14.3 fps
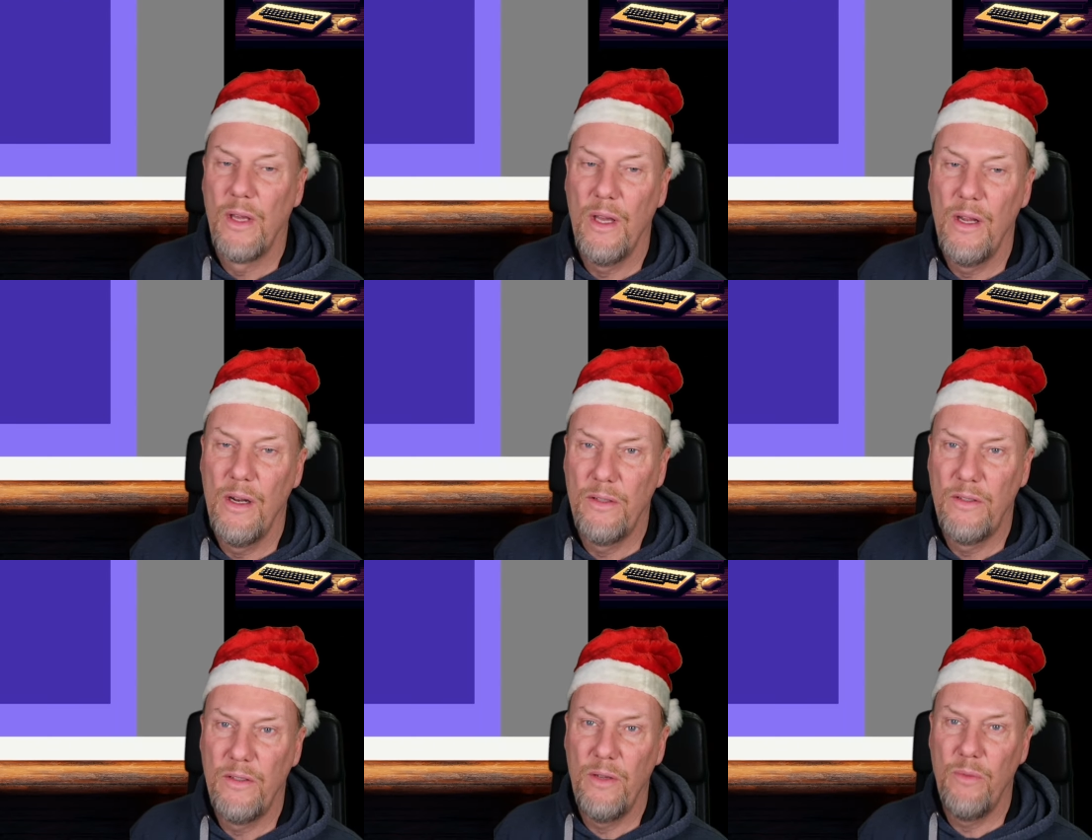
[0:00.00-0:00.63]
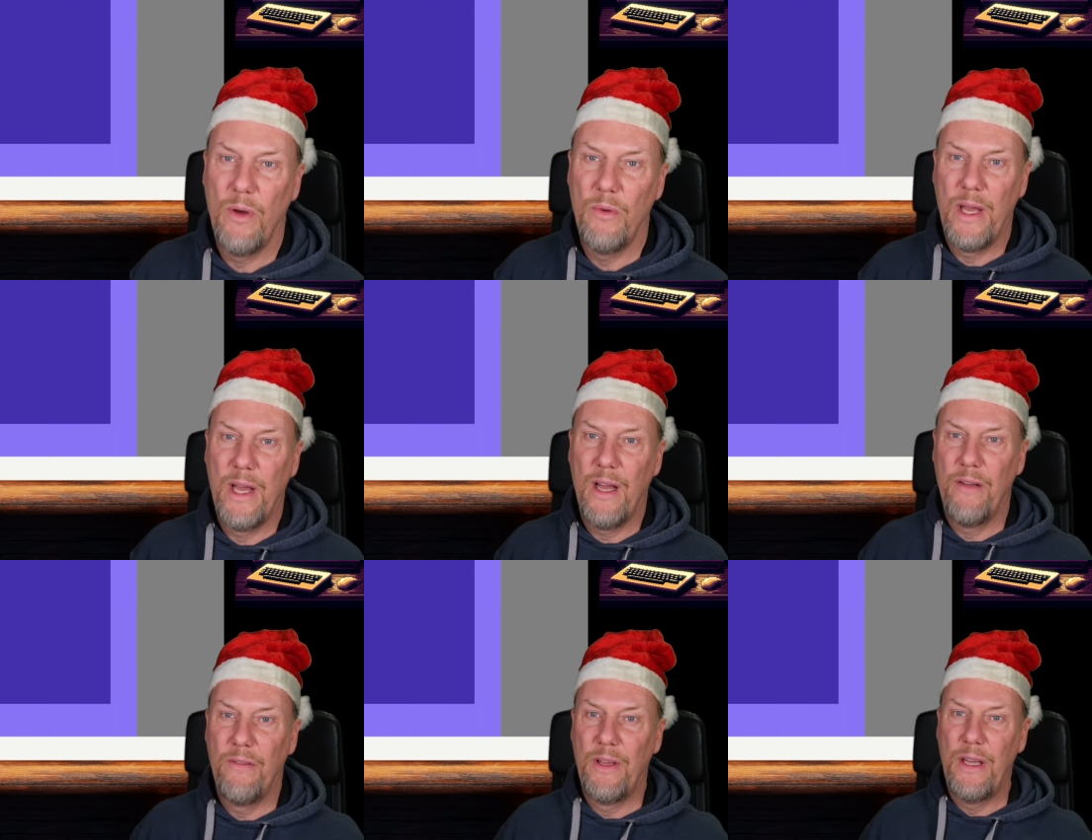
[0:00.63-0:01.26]
Okay, let's see what we
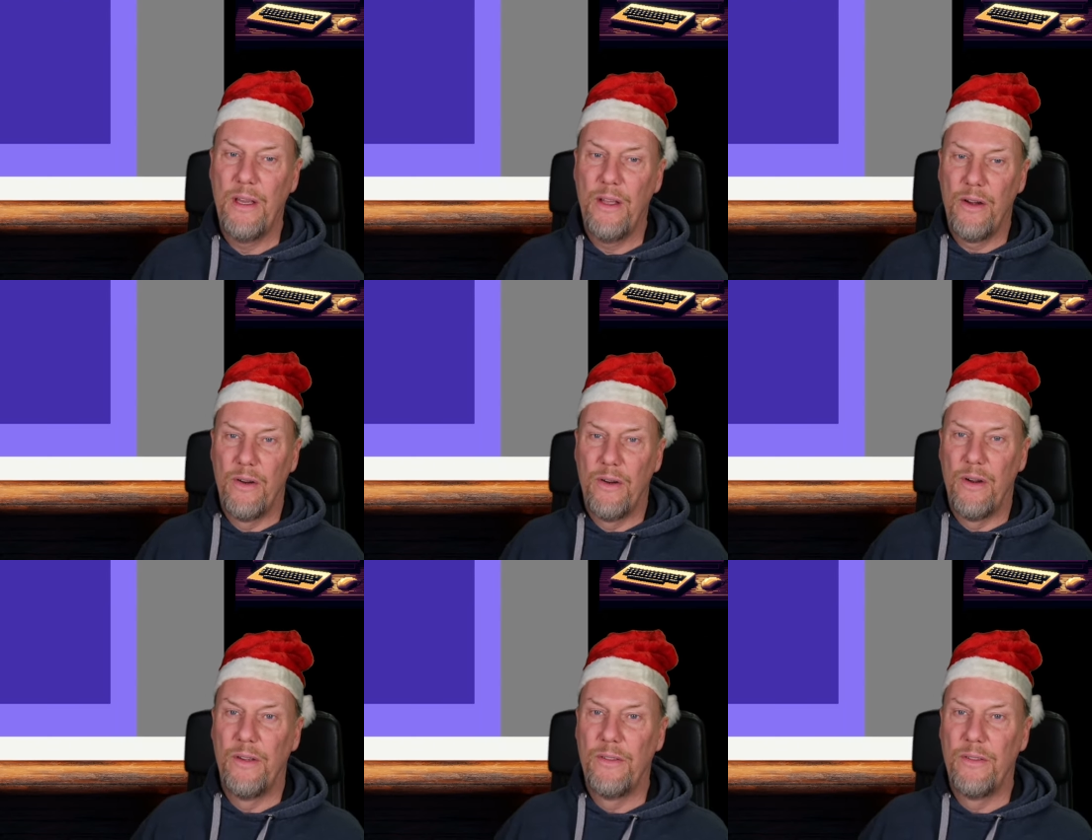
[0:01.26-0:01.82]
have here.